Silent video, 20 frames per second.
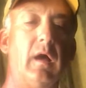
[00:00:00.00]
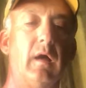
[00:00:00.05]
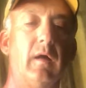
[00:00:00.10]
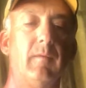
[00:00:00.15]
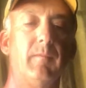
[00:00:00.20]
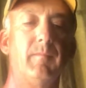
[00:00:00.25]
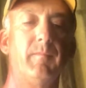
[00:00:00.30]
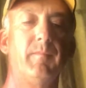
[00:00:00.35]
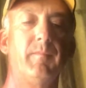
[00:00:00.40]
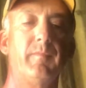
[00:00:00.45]

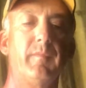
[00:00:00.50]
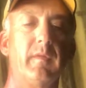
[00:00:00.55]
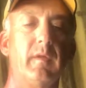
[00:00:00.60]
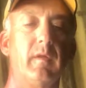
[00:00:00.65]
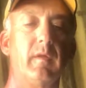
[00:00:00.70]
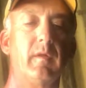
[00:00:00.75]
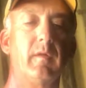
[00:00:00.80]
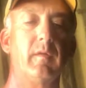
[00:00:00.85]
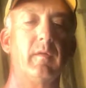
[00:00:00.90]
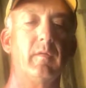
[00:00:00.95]
Uh,
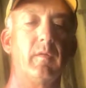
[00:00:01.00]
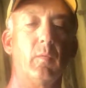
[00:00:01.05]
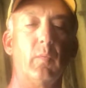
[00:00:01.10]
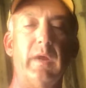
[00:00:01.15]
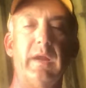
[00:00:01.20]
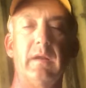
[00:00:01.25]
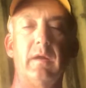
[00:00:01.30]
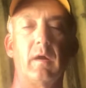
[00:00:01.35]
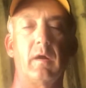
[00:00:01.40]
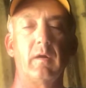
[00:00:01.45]

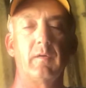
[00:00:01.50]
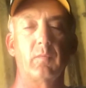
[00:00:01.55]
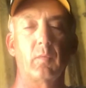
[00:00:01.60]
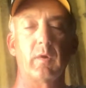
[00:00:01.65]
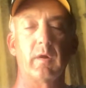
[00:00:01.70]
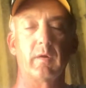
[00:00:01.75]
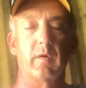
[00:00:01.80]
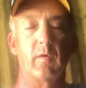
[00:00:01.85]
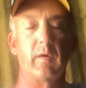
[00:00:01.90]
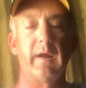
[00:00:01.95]
the weed
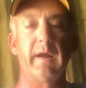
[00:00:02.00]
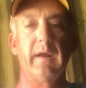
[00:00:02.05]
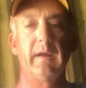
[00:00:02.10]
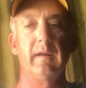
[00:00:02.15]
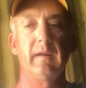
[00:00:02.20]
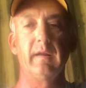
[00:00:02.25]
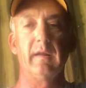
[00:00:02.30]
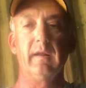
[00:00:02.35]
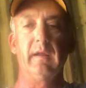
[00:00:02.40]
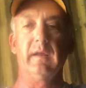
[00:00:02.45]
guards work
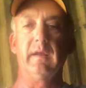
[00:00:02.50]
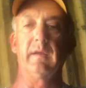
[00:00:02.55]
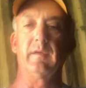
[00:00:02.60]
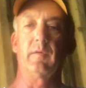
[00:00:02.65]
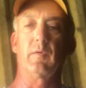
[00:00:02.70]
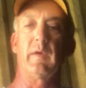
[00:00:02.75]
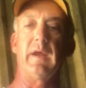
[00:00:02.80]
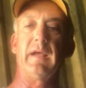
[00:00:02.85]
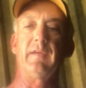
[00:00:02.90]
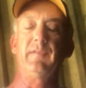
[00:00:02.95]
great
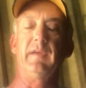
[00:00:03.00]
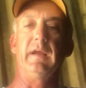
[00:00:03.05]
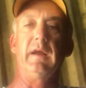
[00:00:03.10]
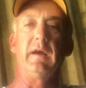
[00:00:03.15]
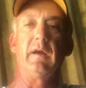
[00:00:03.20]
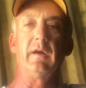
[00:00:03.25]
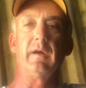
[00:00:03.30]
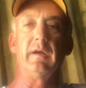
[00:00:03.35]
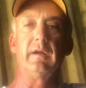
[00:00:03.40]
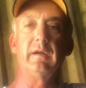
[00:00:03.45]
in
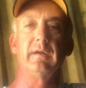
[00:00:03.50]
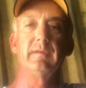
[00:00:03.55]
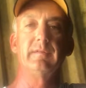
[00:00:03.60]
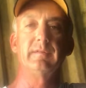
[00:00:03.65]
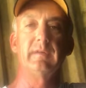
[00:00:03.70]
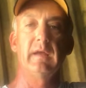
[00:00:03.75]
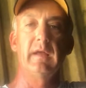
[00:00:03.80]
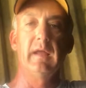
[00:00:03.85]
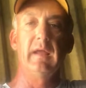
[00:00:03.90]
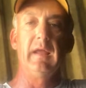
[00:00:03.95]
grassy
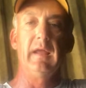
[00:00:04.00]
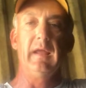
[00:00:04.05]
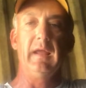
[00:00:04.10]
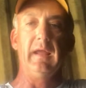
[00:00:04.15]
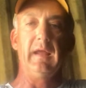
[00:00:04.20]
areas